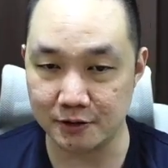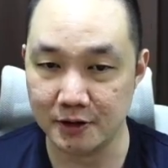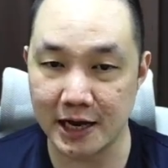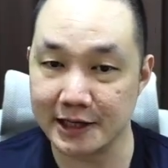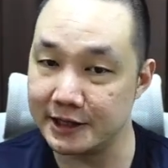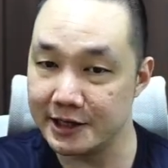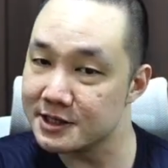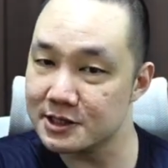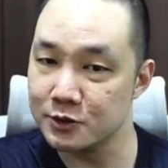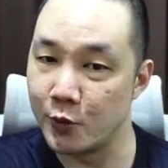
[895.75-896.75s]
Like
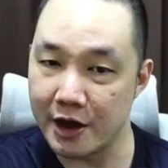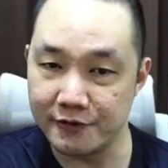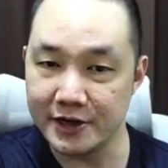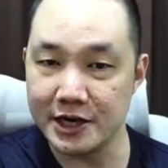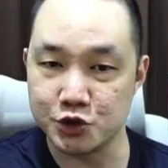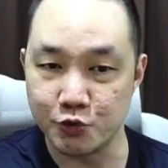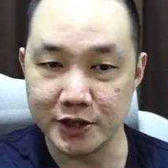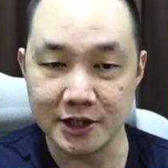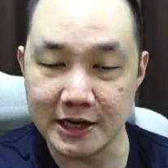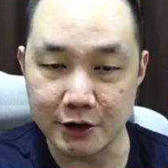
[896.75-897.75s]
this, whatever that is
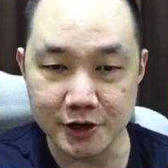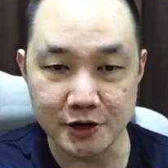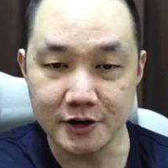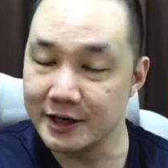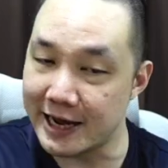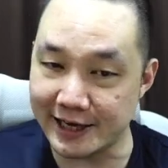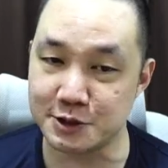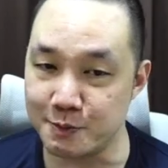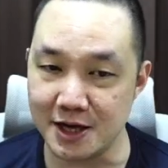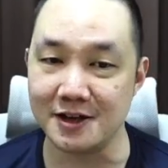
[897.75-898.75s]
written down here, that is
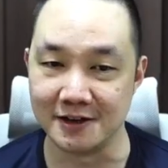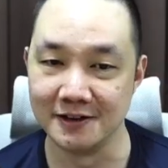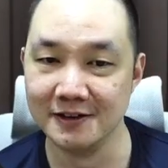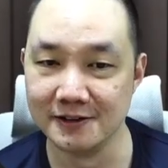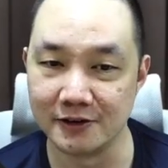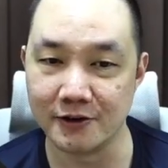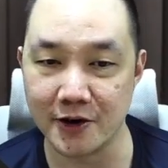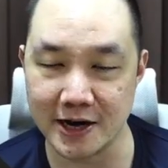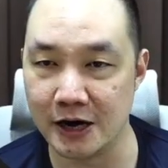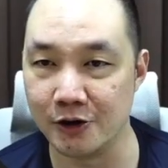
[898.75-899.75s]
me
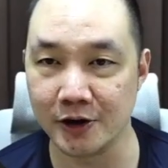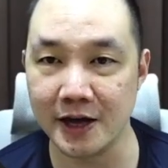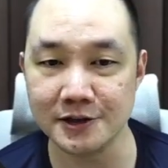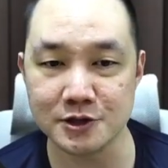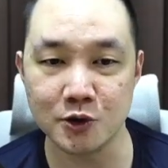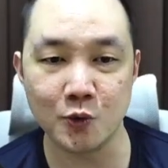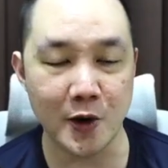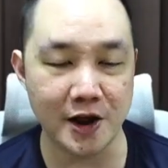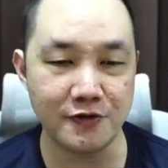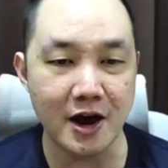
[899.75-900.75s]
right now. Okay. So
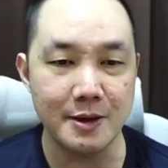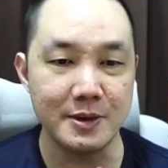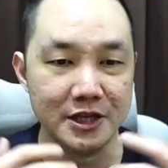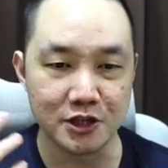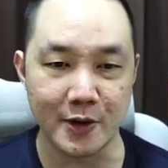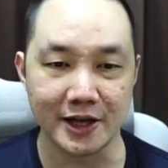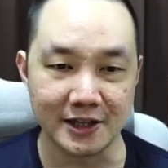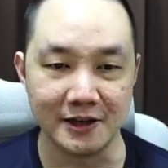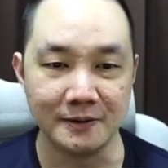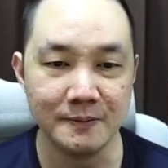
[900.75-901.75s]
whenever I'm
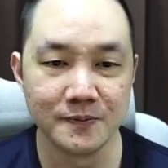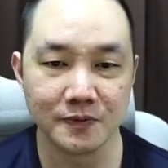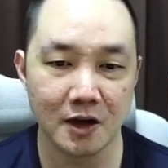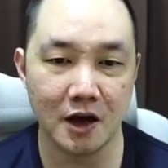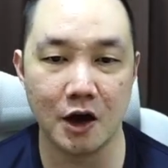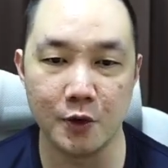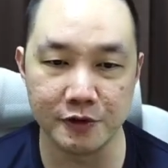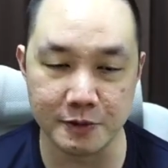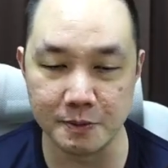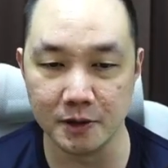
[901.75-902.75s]
interacting with
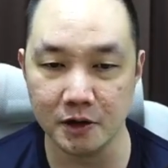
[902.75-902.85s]
people,